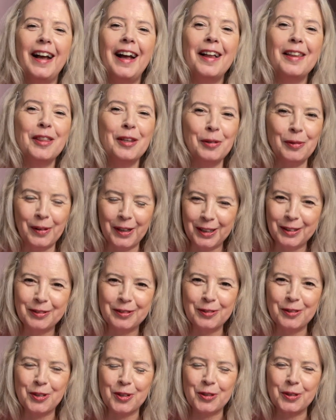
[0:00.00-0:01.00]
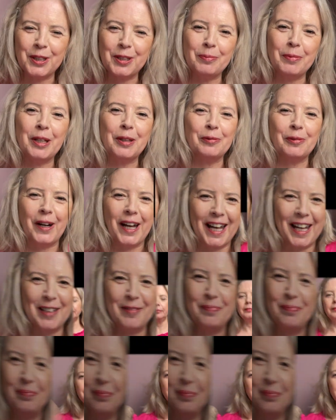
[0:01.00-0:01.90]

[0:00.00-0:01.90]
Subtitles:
and the one who joined midway.